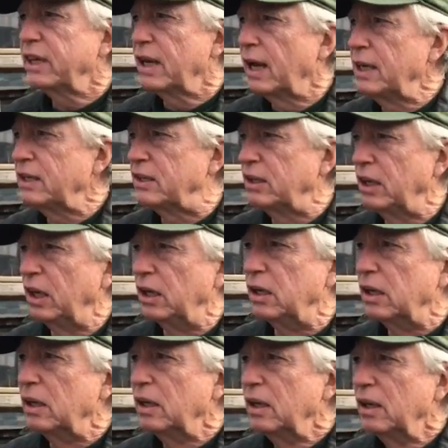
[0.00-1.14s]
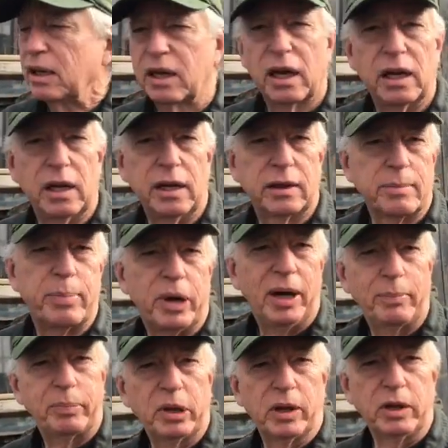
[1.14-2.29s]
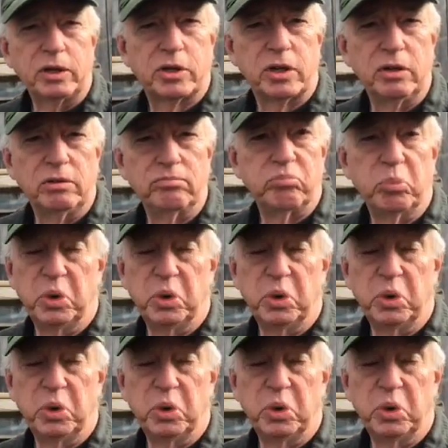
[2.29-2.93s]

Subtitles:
19 kind of hit the population,